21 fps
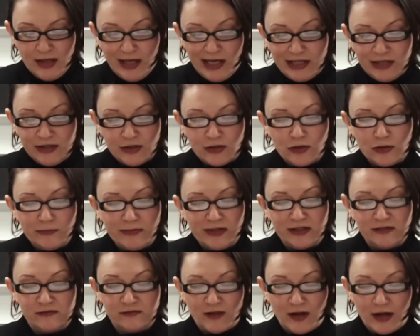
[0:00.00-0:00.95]
In
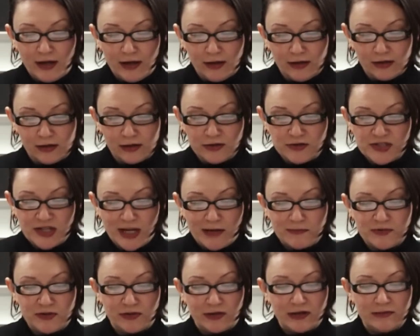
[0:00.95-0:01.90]
Nekumian Fire,
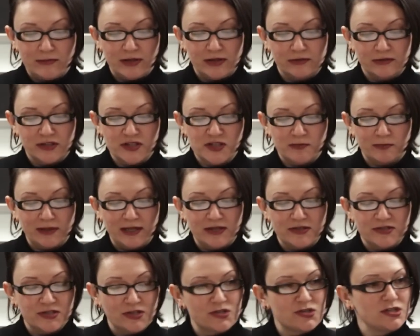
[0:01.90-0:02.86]
Glooskap's grandmother
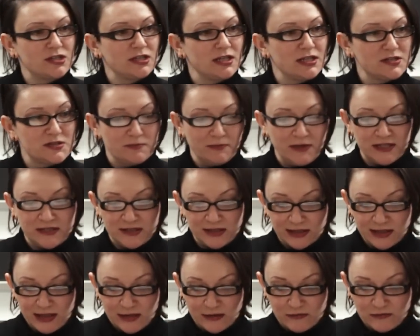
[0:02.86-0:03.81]
explains that she needs meat to
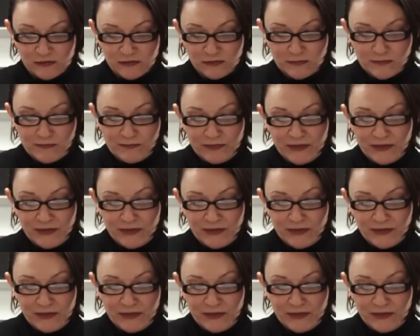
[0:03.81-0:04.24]
live.